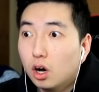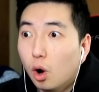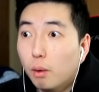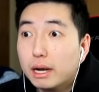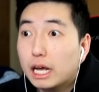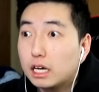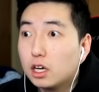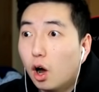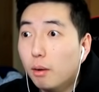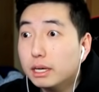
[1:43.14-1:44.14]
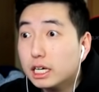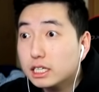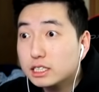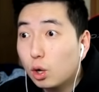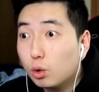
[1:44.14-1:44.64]
Oh my God! Oh my
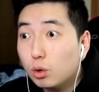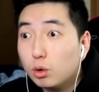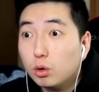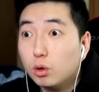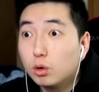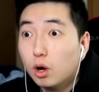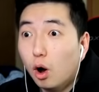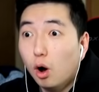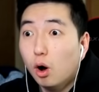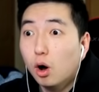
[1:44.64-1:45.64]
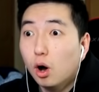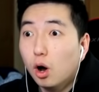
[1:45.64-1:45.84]
God! Go, go, go, go! Oh!